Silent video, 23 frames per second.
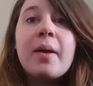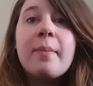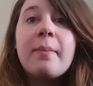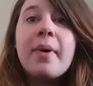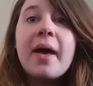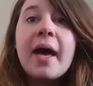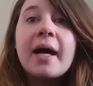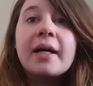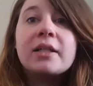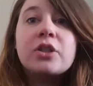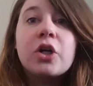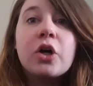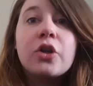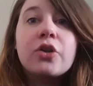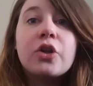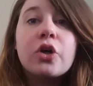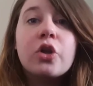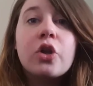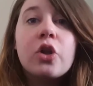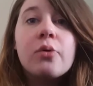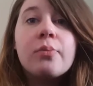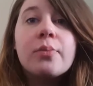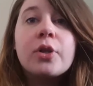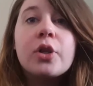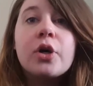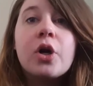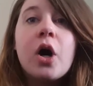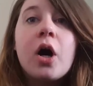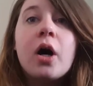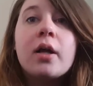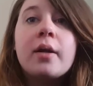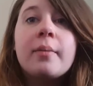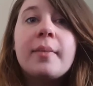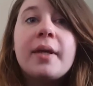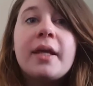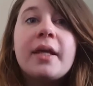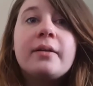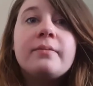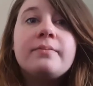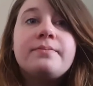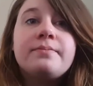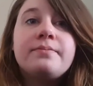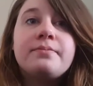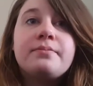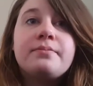impact on the global economy.